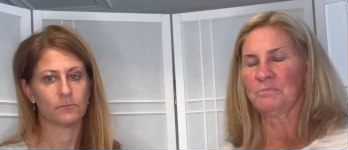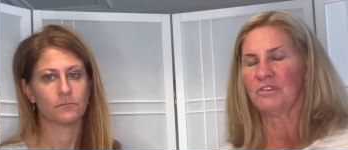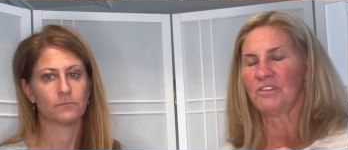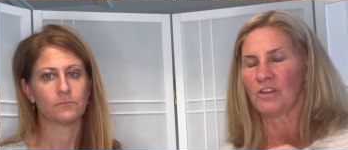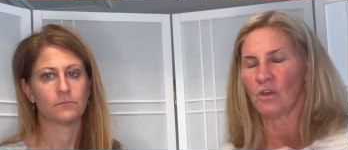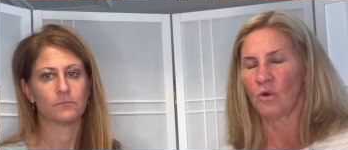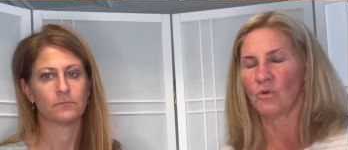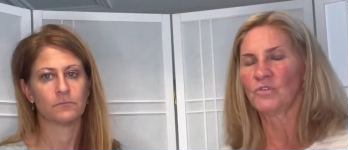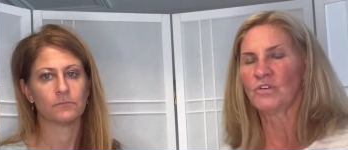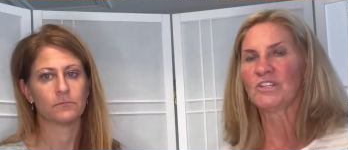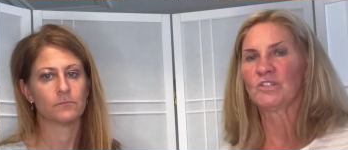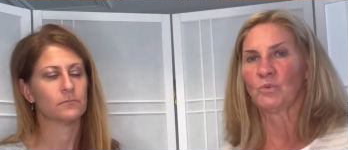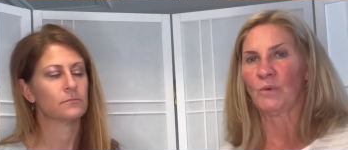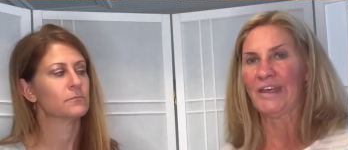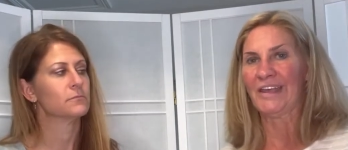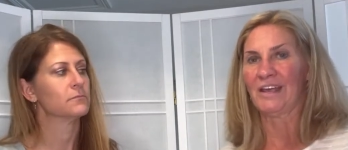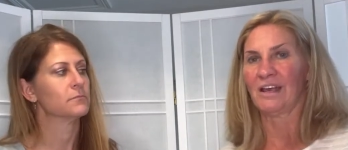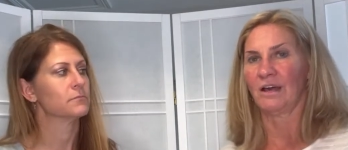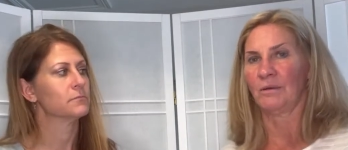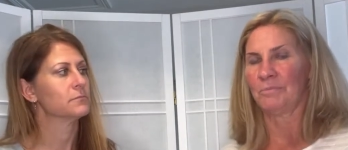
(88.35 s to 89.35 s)
Speaker 1: the ovaries
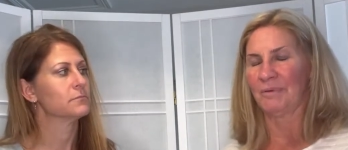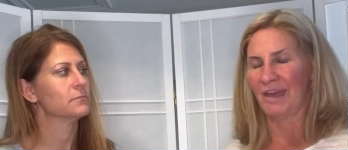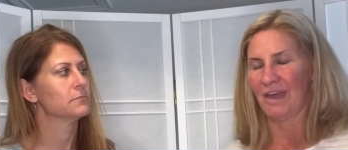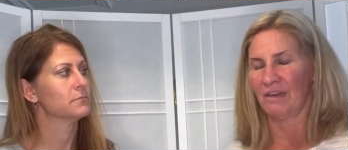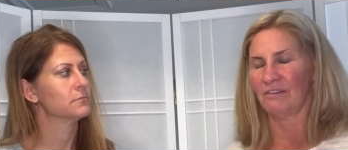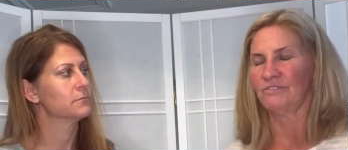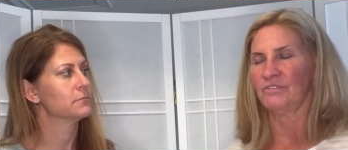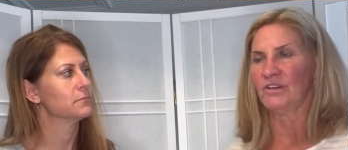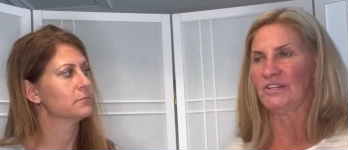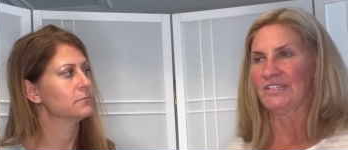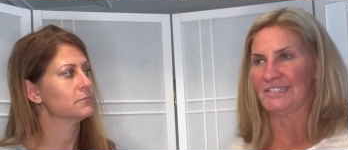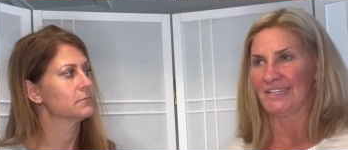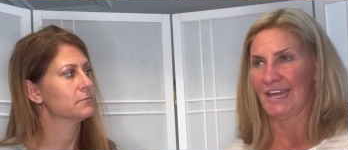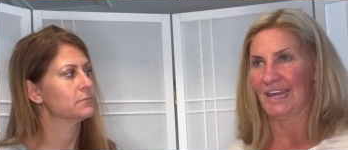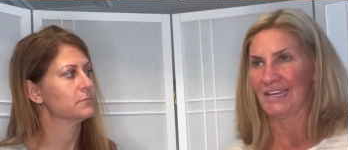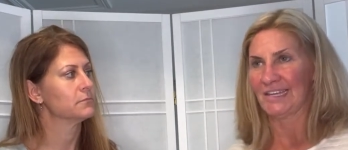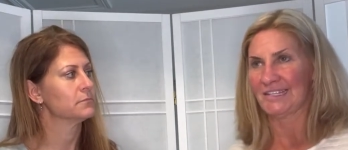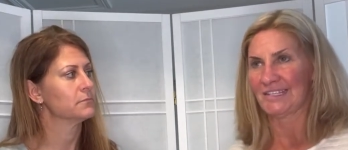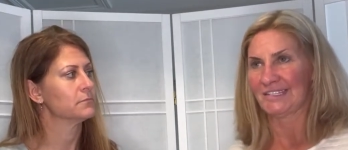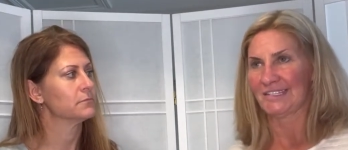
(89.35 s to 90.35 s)
wake up every
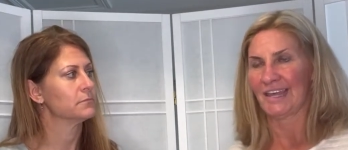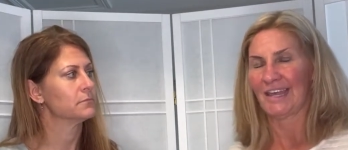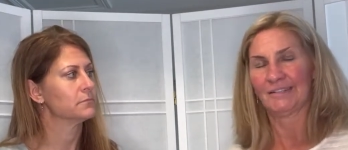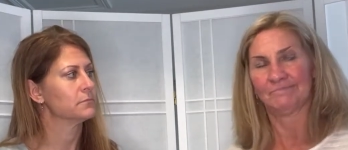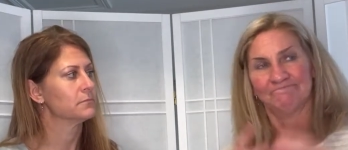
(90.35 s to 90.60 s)
day and say,